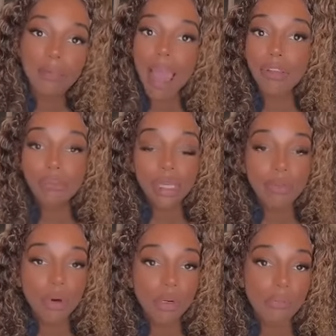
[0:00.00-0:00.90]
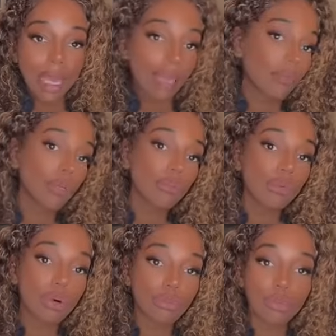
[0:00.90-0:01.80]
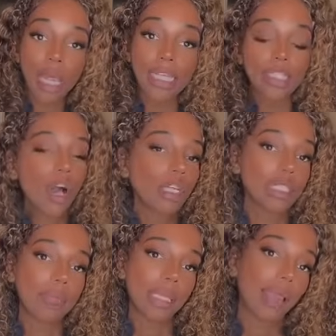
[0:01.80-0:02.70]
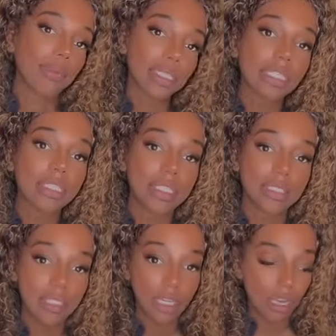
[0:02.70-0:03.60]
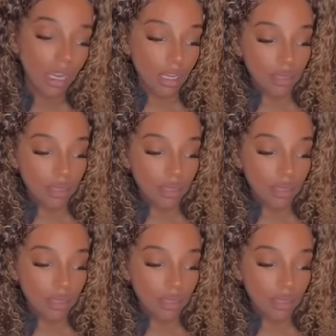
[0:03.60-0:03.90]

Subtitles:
Like, why do you keep holding back? Like, what are you going through? Like, talk to me. Like, what's good?